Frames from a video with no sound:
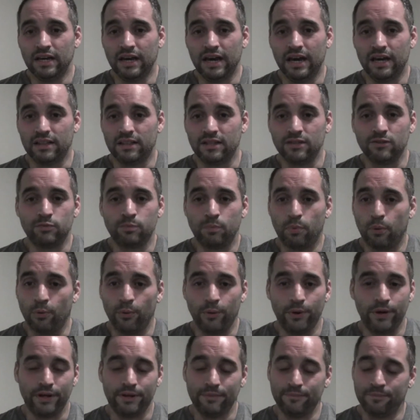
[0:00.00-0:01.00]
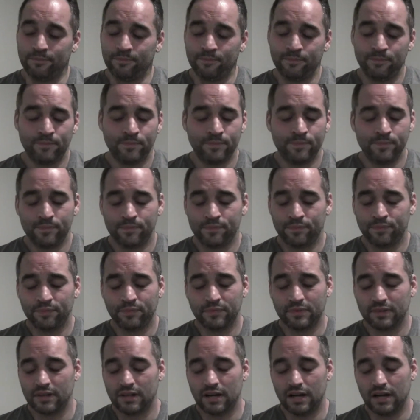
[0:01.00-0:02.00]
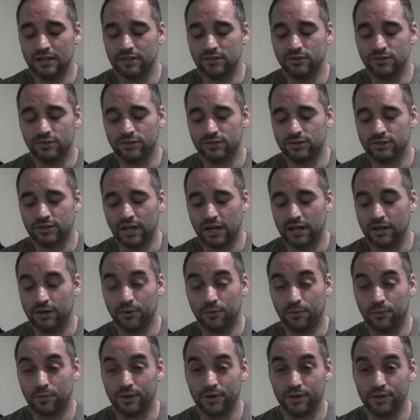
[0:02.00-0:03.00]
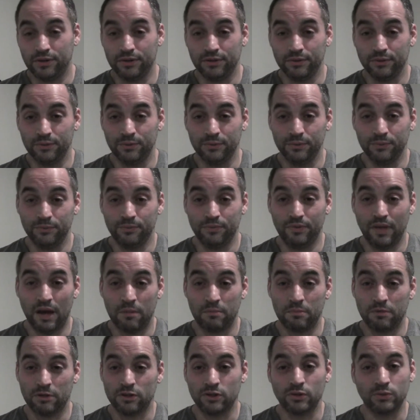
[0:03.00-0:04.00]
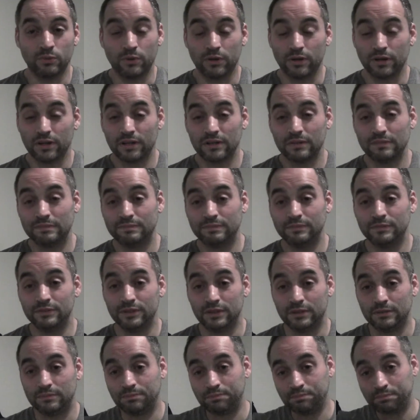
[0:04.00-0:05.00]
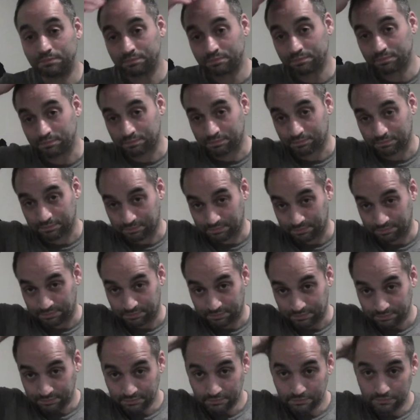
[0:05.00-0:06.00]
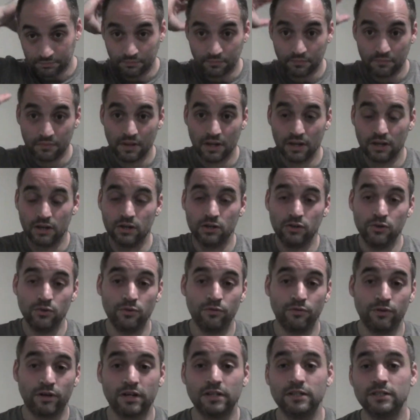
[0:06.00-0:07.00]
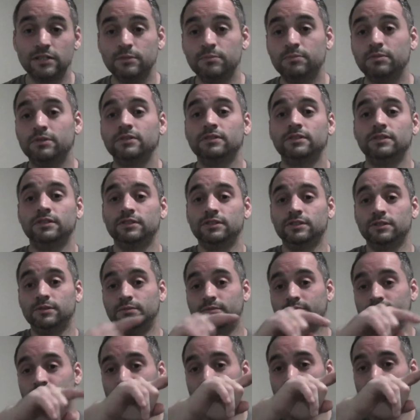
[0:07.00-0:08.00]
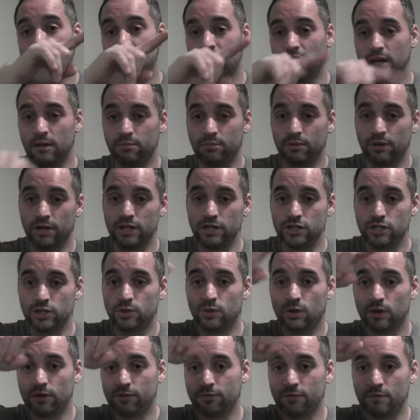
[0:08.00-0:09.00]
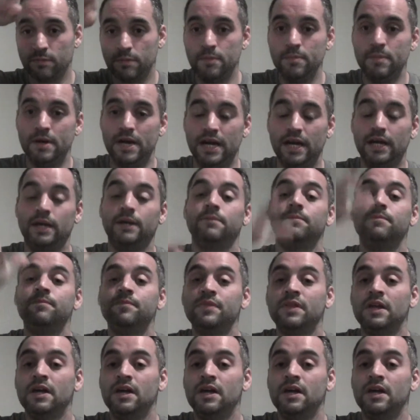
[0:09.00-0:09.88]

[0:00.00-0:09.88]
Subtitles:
at this point, I don't want to do that much work. So I'm going to do a very simple system. I'm going to branch it off from the main.